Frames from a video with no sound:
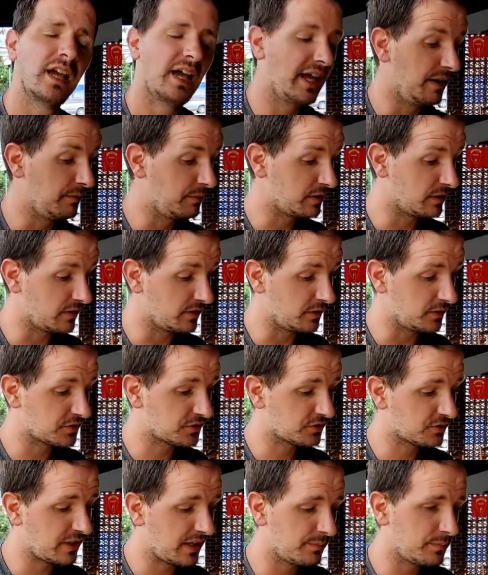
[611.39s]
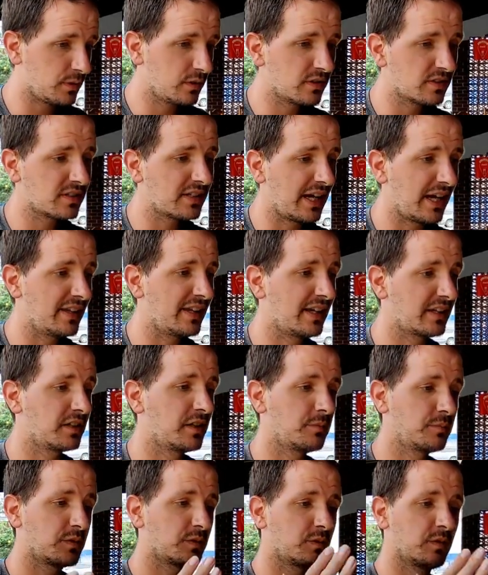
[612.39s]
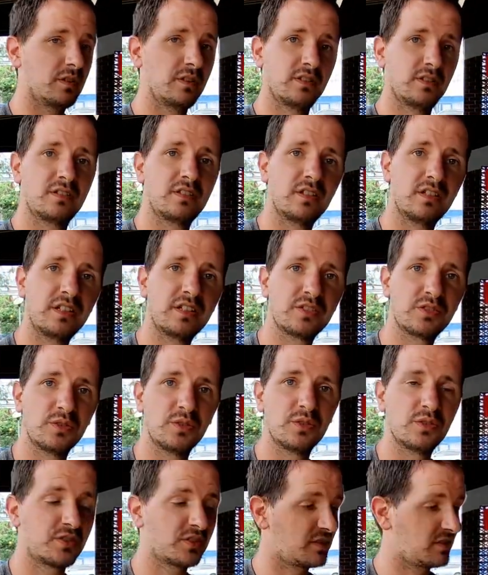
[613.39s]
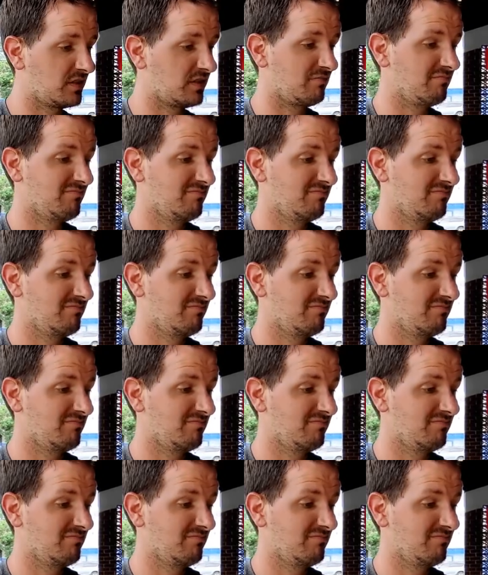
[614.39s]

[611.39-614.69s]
And we've got those scrambled, and that comes with chili sauce